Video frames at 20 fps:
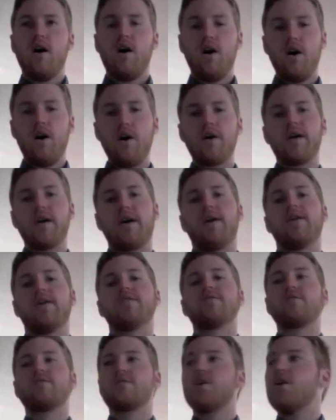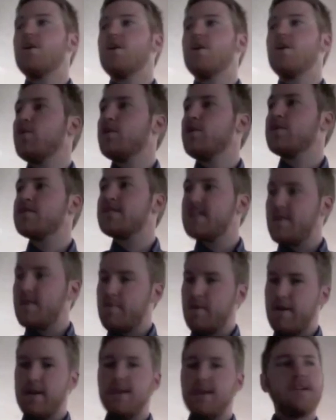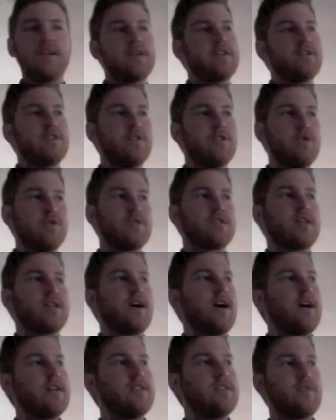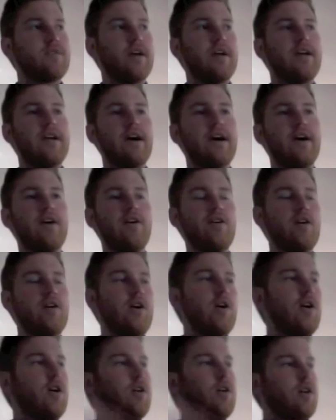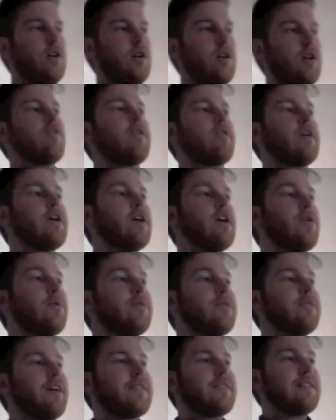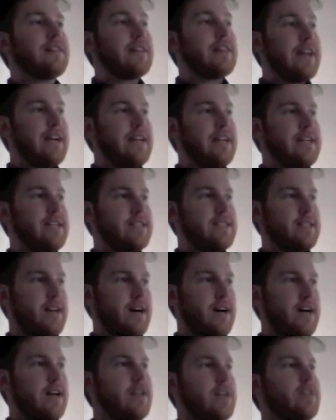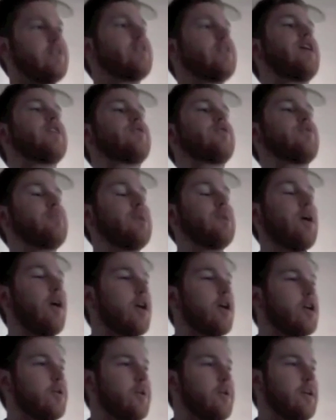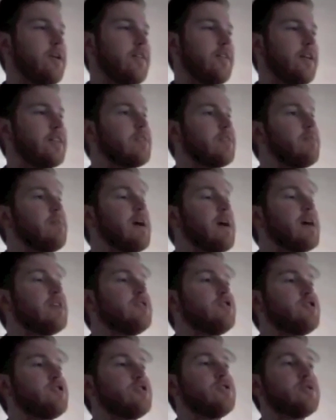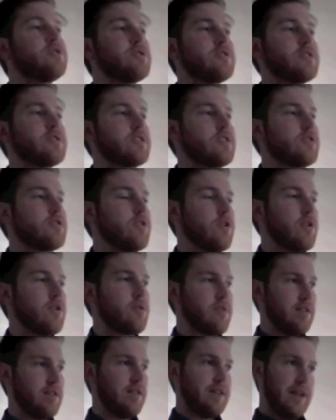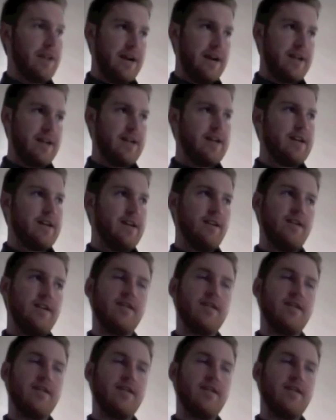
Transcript: Okay, so we're separated into two sides right now. Over here we've got the lady side. You guys will be arguing that the man chooses the door with the lady in it.